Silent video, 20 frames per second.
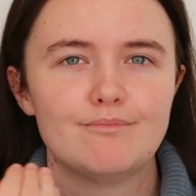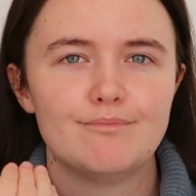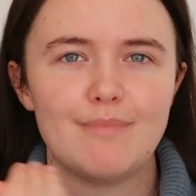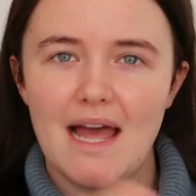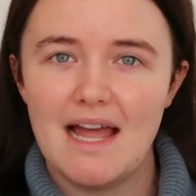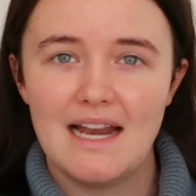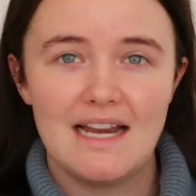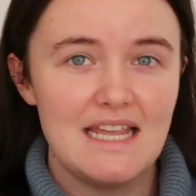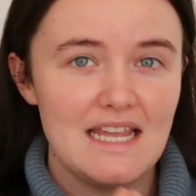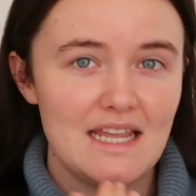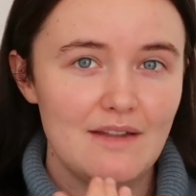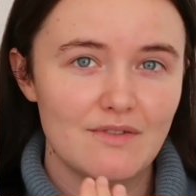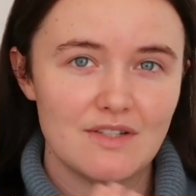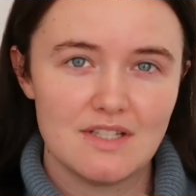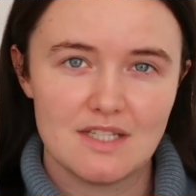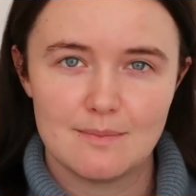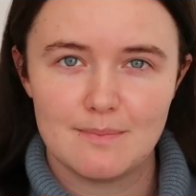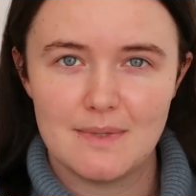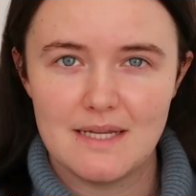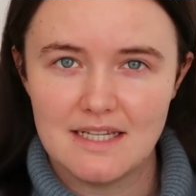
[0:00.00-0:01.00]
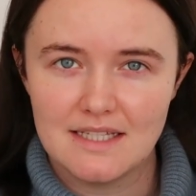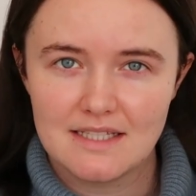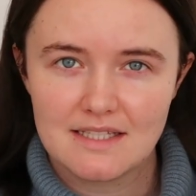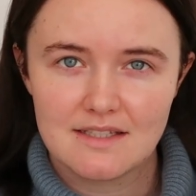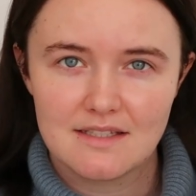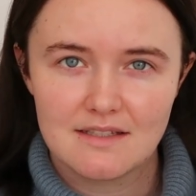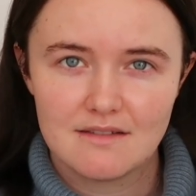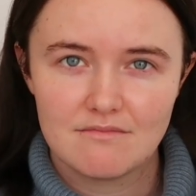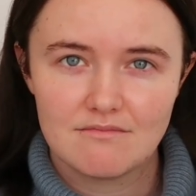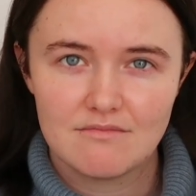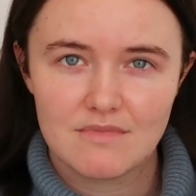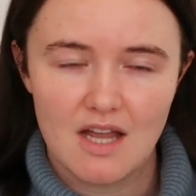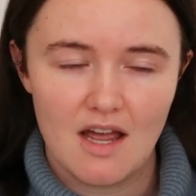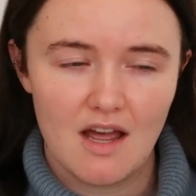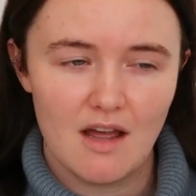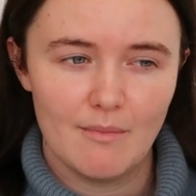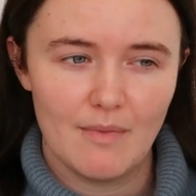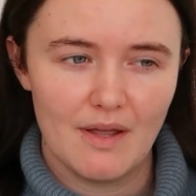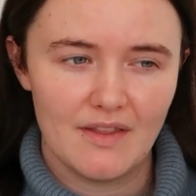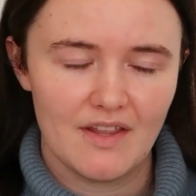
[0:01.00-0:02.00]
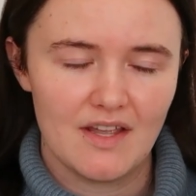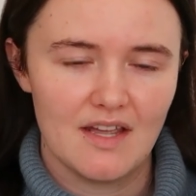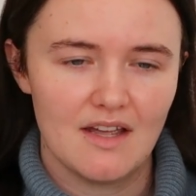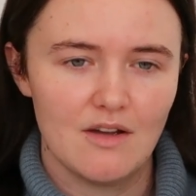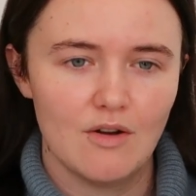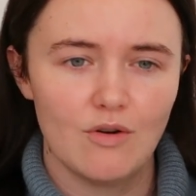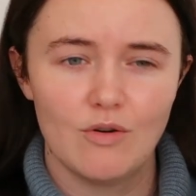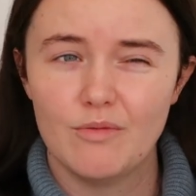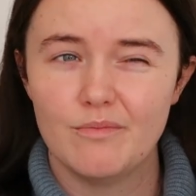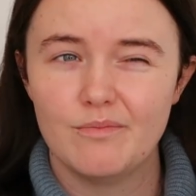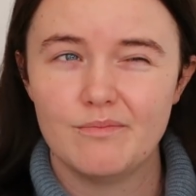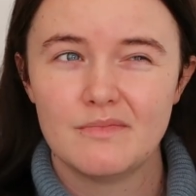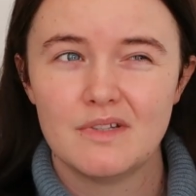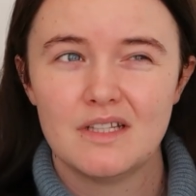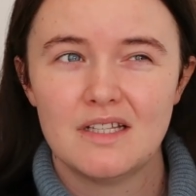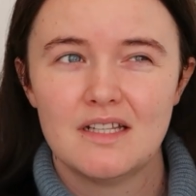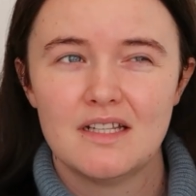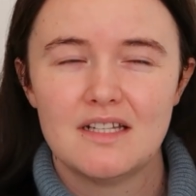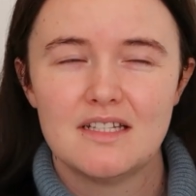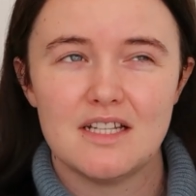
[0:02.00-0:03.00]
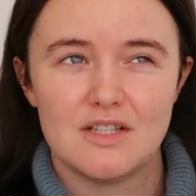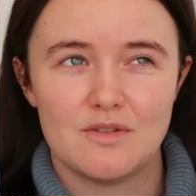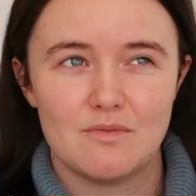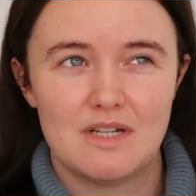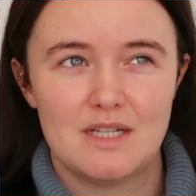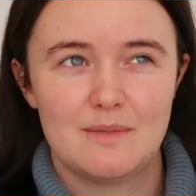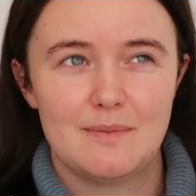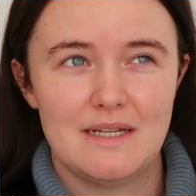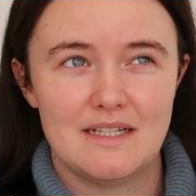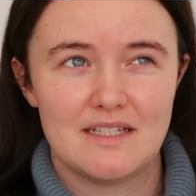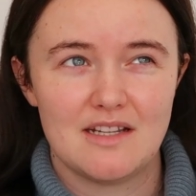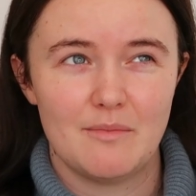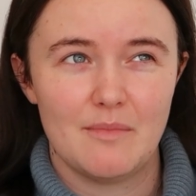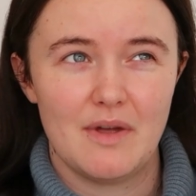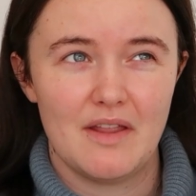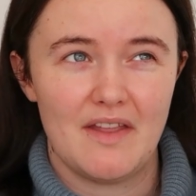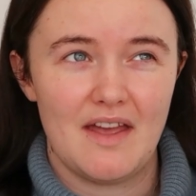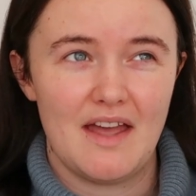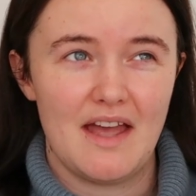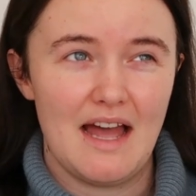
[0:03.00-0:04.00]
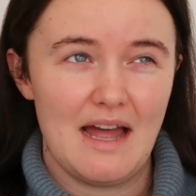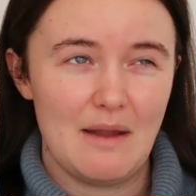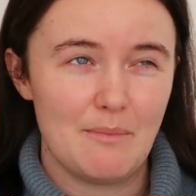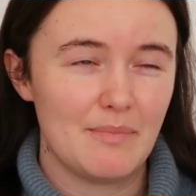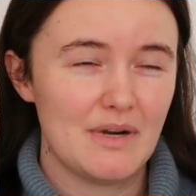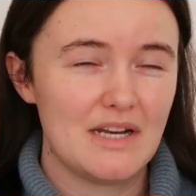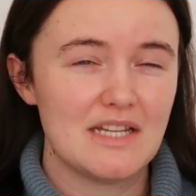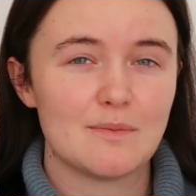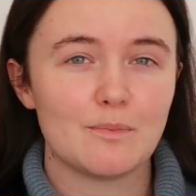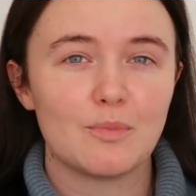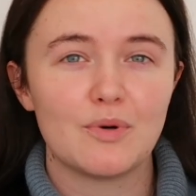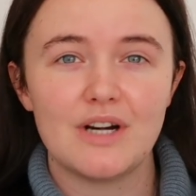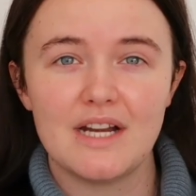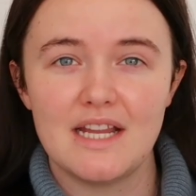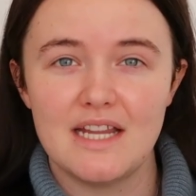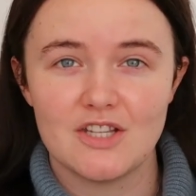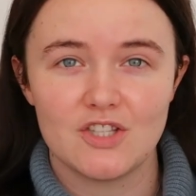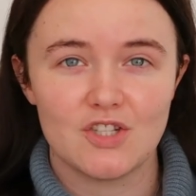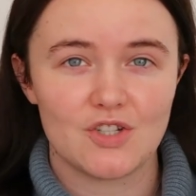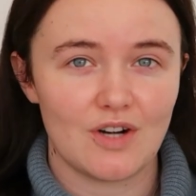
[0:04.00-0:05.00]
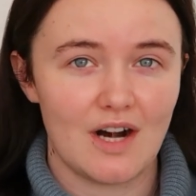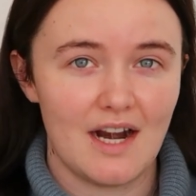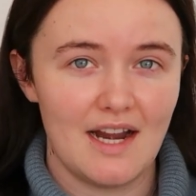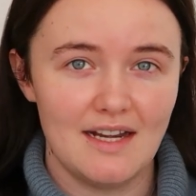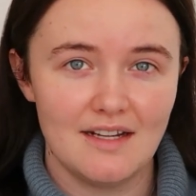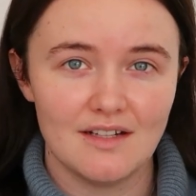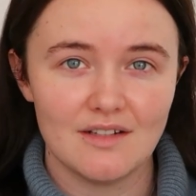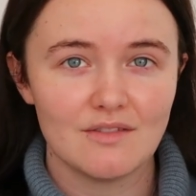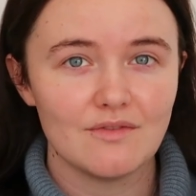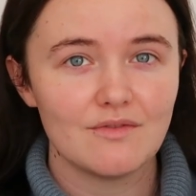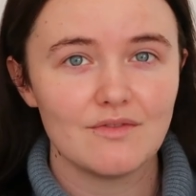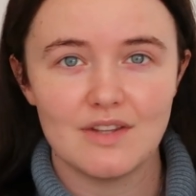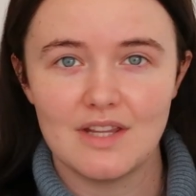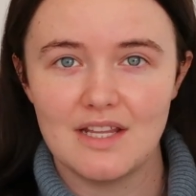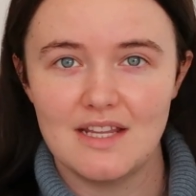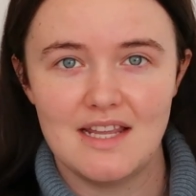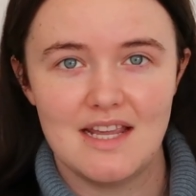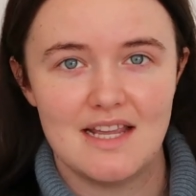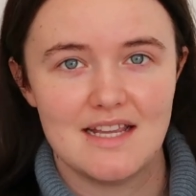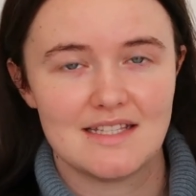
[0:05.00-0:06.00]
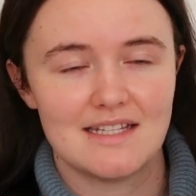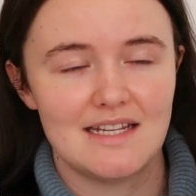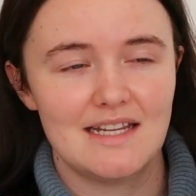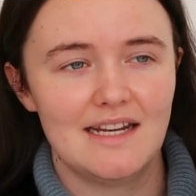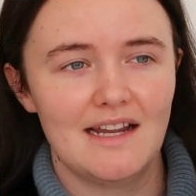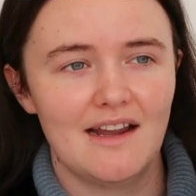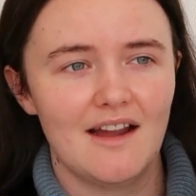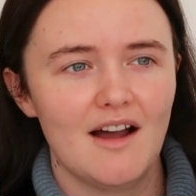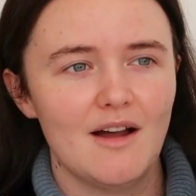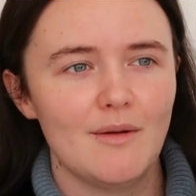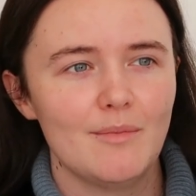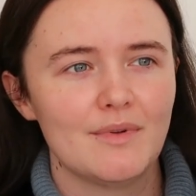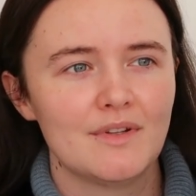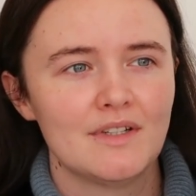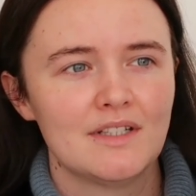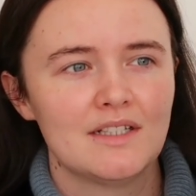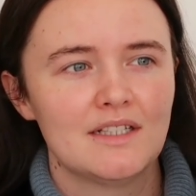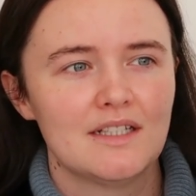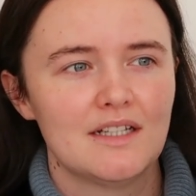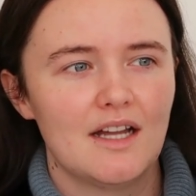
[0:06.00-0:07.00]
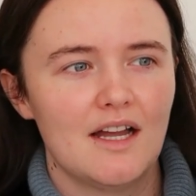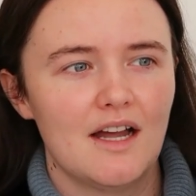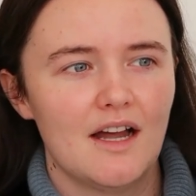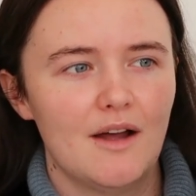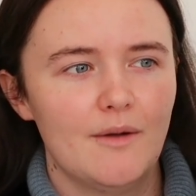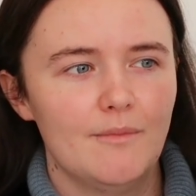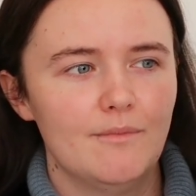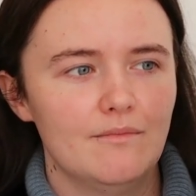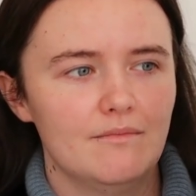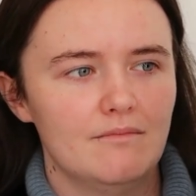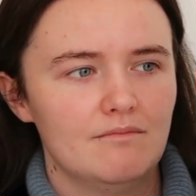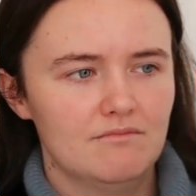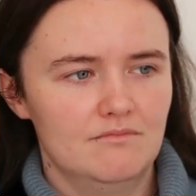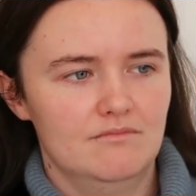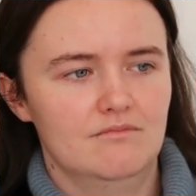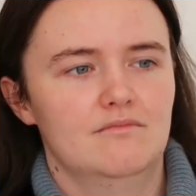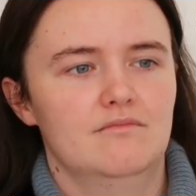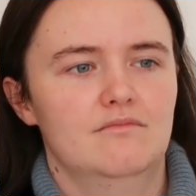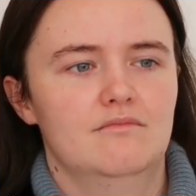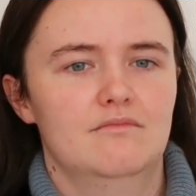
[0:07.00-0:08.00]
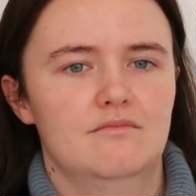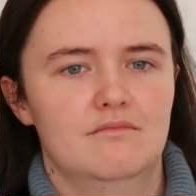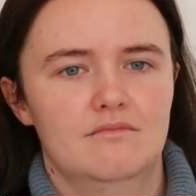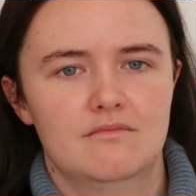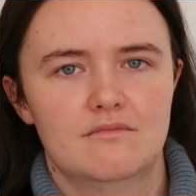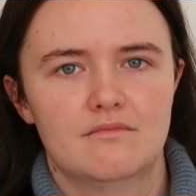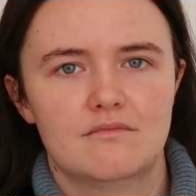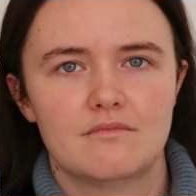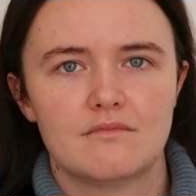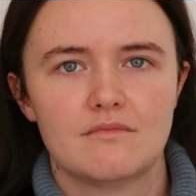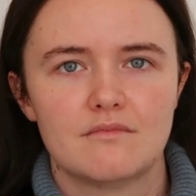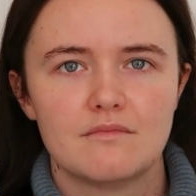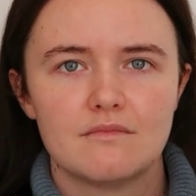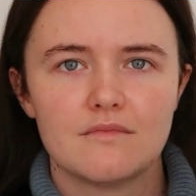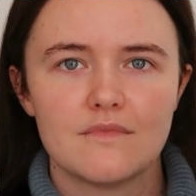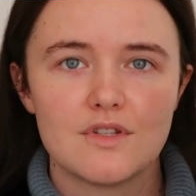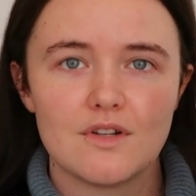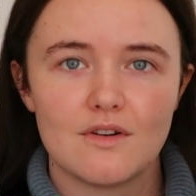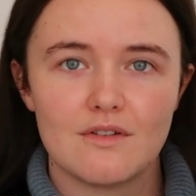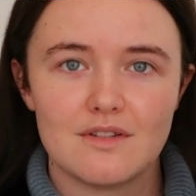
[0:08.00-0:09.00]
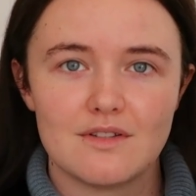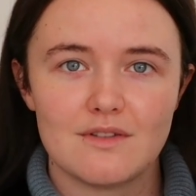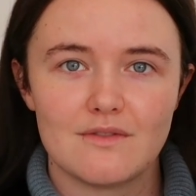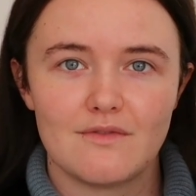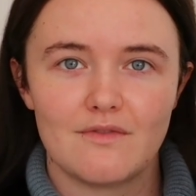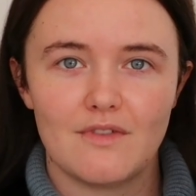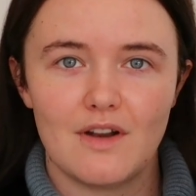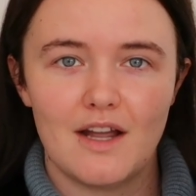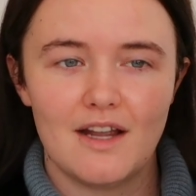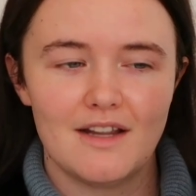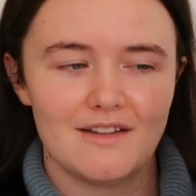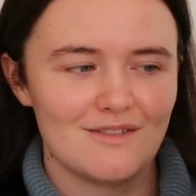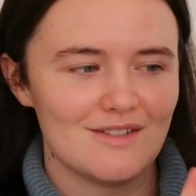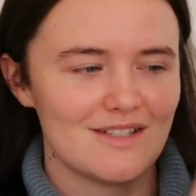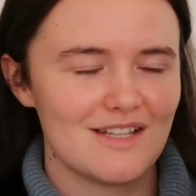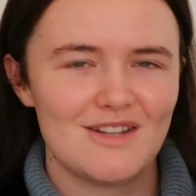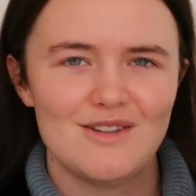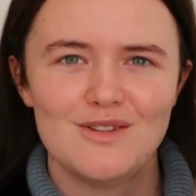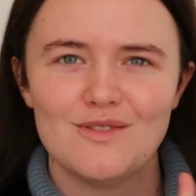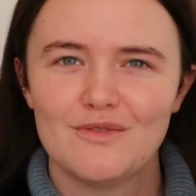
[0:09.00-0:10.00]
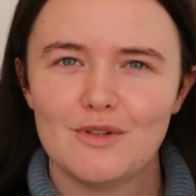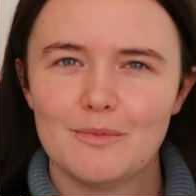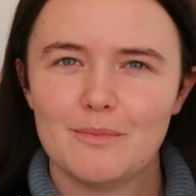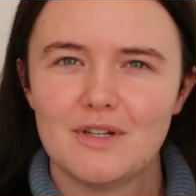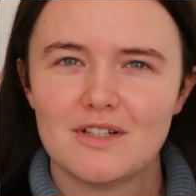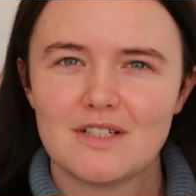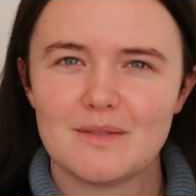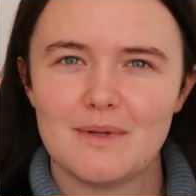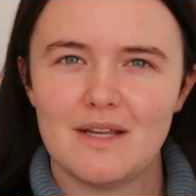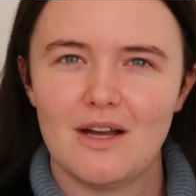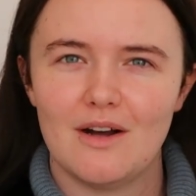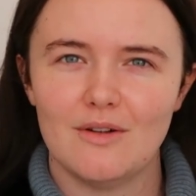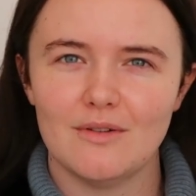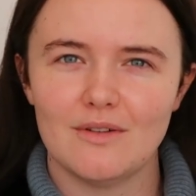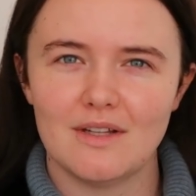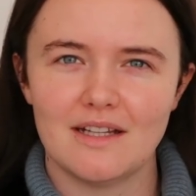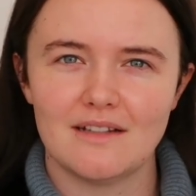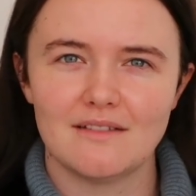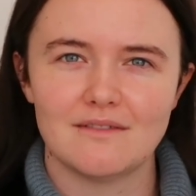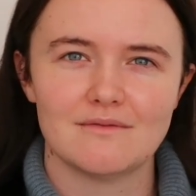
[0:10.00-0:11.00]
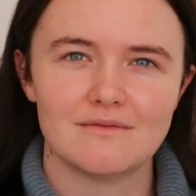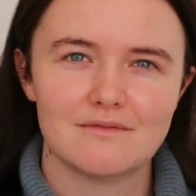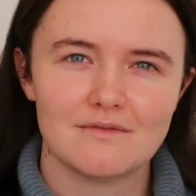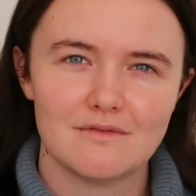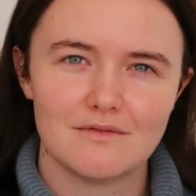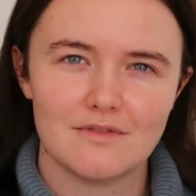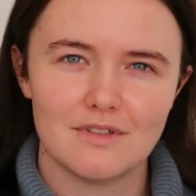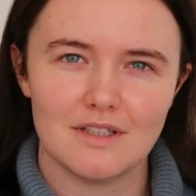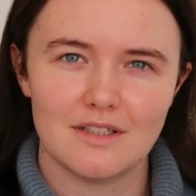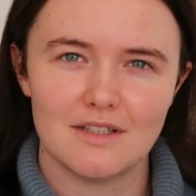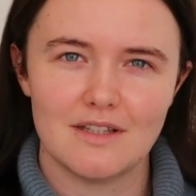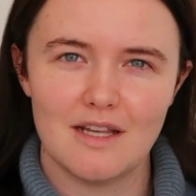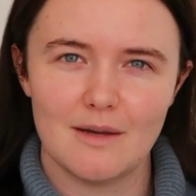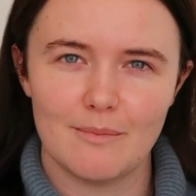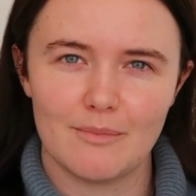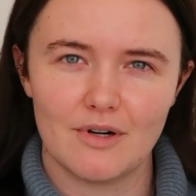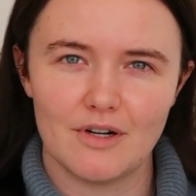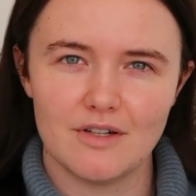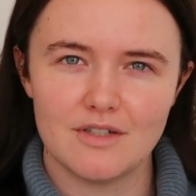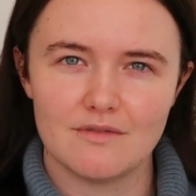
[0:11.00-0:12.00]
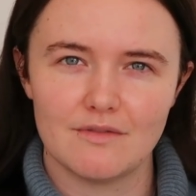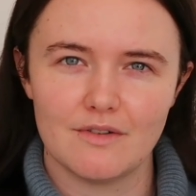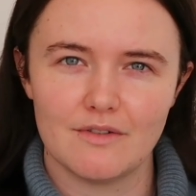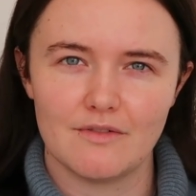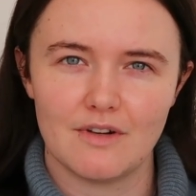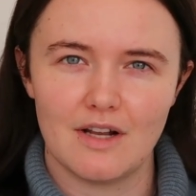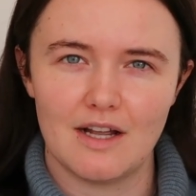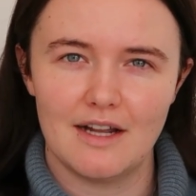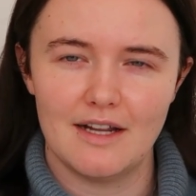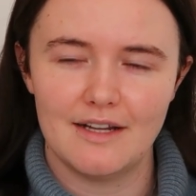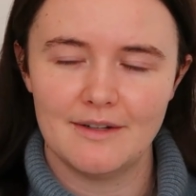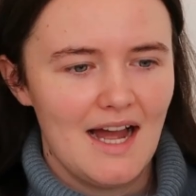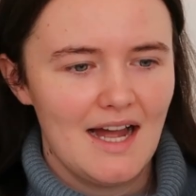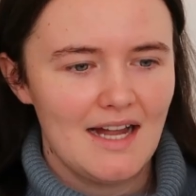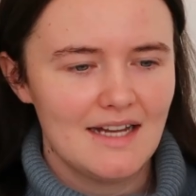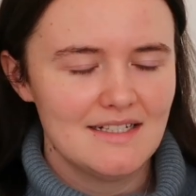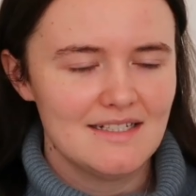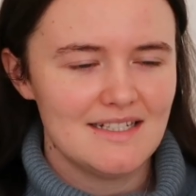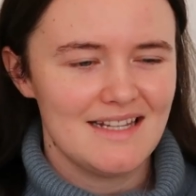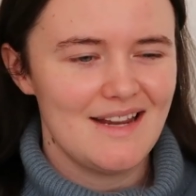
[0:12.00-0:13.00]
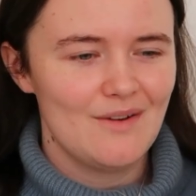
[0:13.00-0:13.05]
barely even speaks to her mother, or doesn't really speak to her mother, but is pretty estranged for the years leading up. Sorry, there's a fly. It was a useful book to be holding for the approach of a fly. And